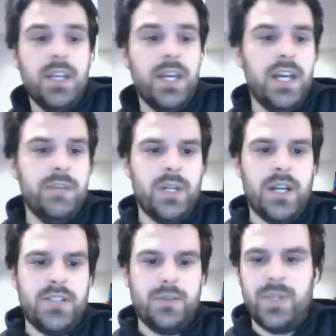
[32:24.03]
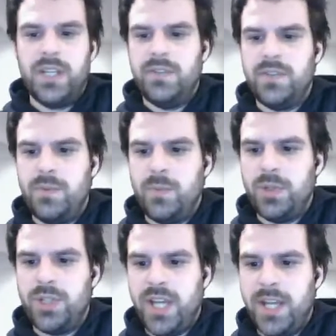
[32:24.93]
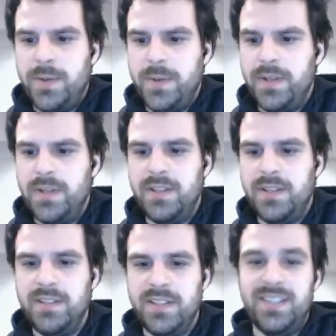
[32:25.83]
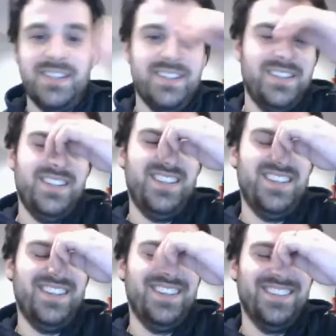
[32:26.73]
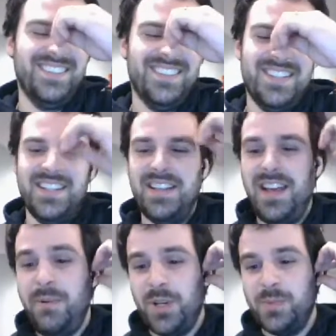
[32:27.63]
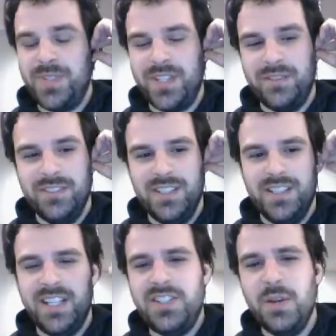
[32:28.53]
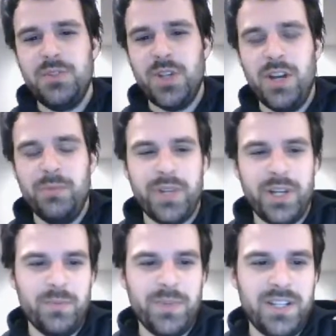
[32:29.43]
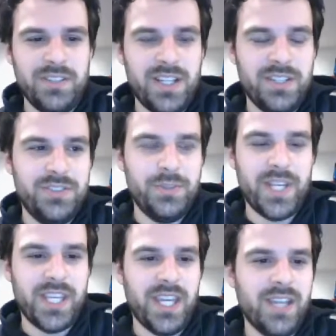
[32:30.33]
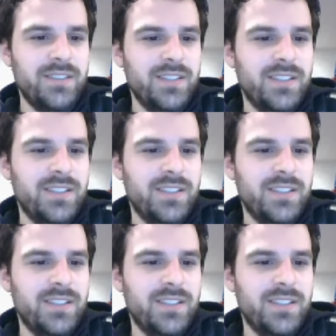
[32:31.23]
All right, so we're going to give this one more shy. I would hope so. It's no Dawnbringer, but I'll do what I can.